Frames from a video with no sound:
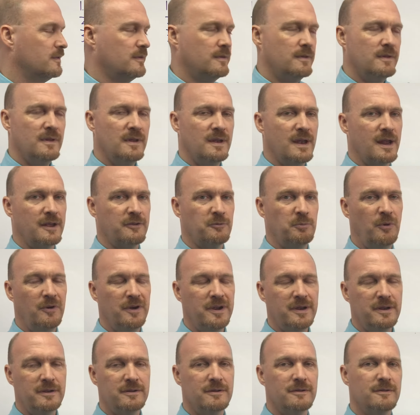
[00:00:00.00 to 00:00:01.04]
The next
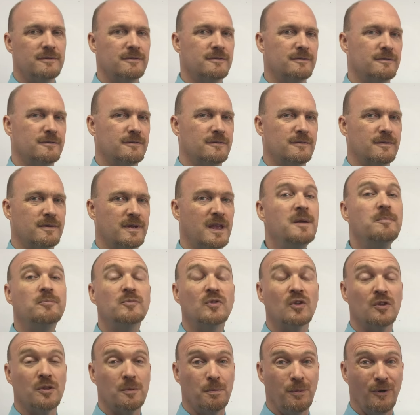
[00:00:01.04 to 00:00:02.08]
point, keep
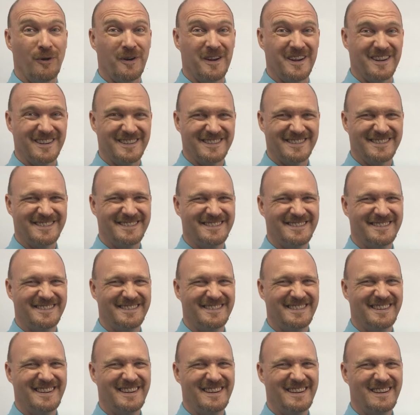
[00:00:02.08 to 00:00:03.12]
to the point.
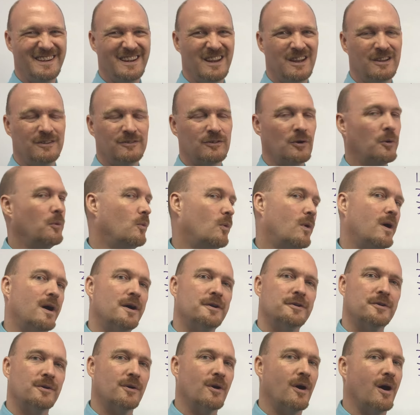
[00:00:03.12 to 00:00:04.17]
Don't
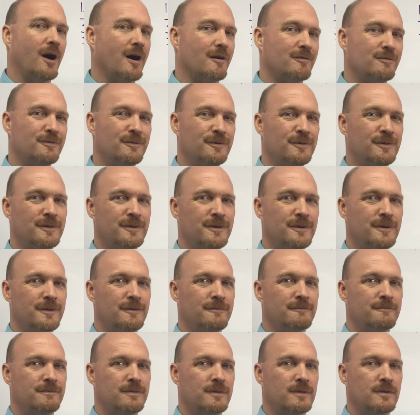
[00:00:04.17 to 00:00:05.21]
wander off.
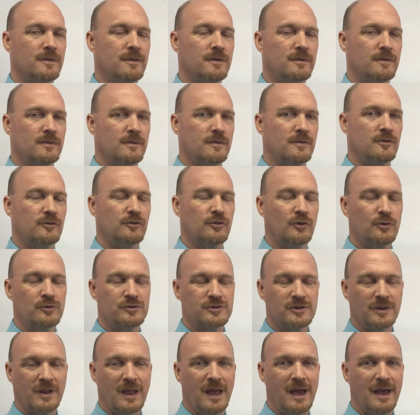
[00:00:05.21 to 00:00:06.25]

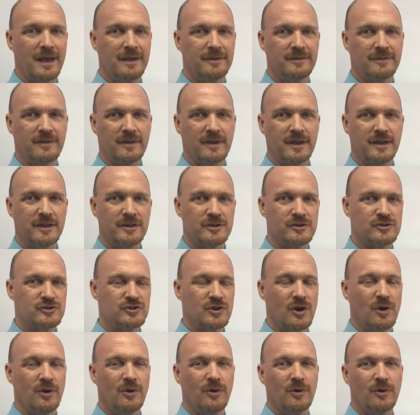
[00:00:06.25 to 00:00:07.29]
Socializing,
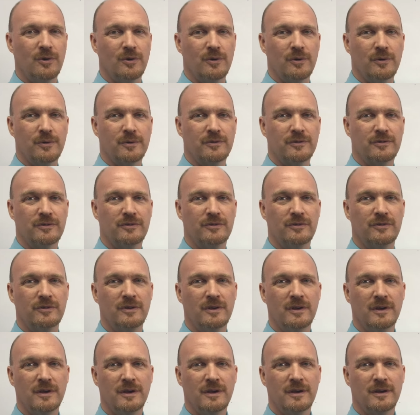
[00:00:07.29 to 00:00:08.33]
jokes,
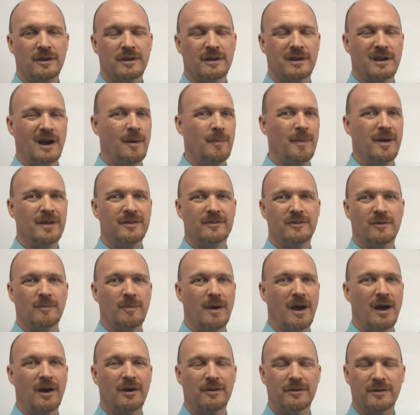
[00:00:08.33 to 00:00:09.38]
comments
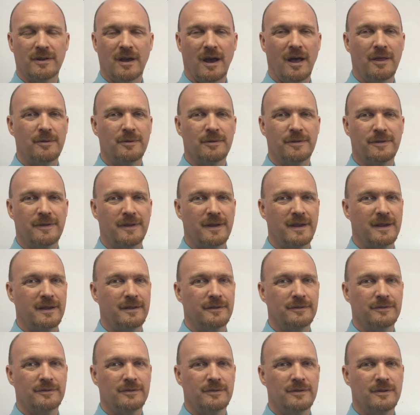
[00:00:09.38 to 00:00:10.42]
about other
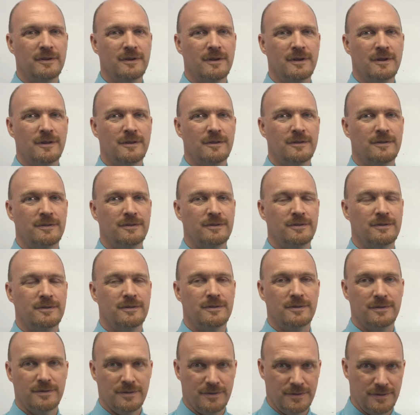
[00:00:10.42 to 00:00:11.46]
things,
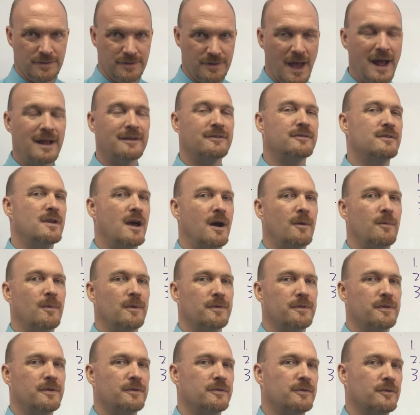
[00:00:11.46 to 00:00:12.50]
that's not what
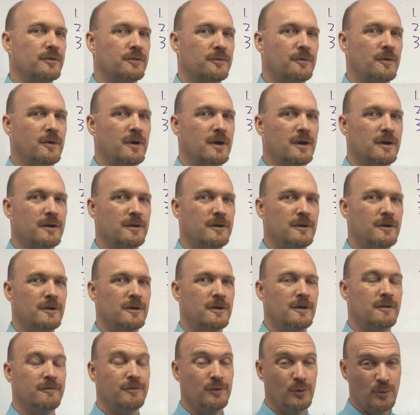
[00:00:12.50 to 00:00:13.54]
this is for.
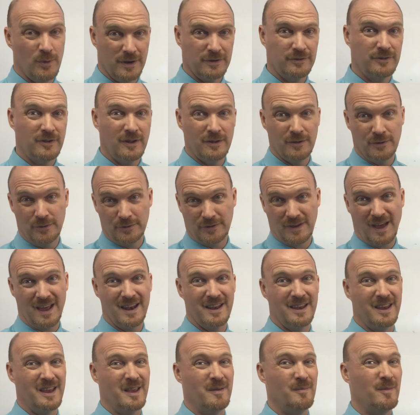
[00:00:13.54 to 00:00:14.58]
If you want to send those kind of
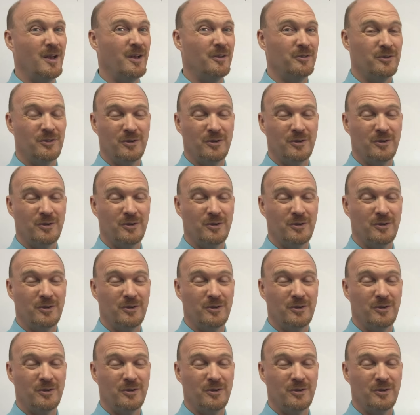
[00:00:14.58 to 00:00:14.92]
emails, you